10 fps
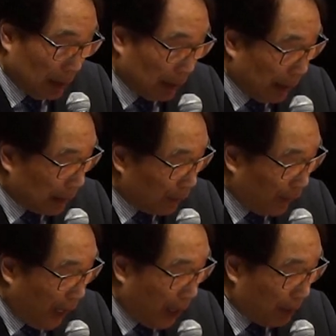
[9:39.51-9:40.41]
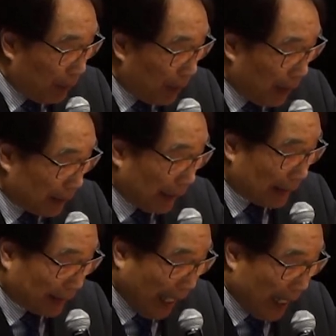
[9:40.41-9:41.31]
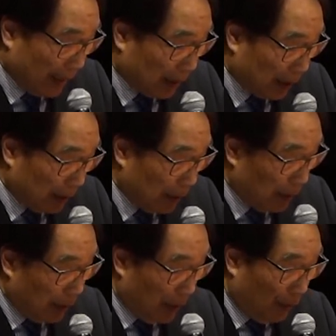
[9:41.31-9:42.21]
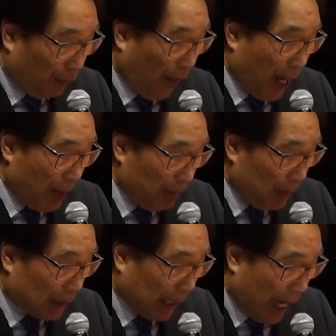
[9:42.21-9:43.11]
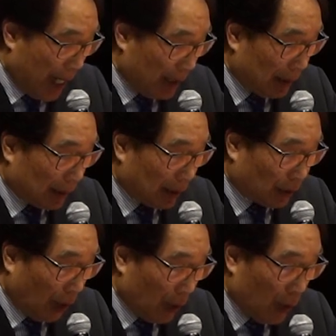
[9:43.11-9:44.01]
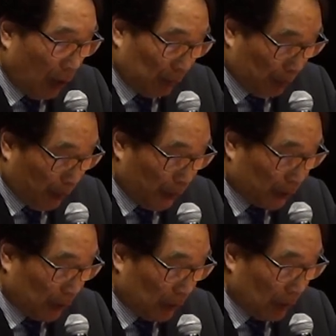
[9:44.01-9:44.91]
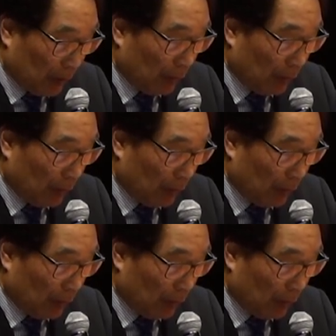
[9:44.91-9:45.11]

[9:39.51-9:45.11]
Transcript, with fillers: that the fame has sustained Fame stains the soul of a person.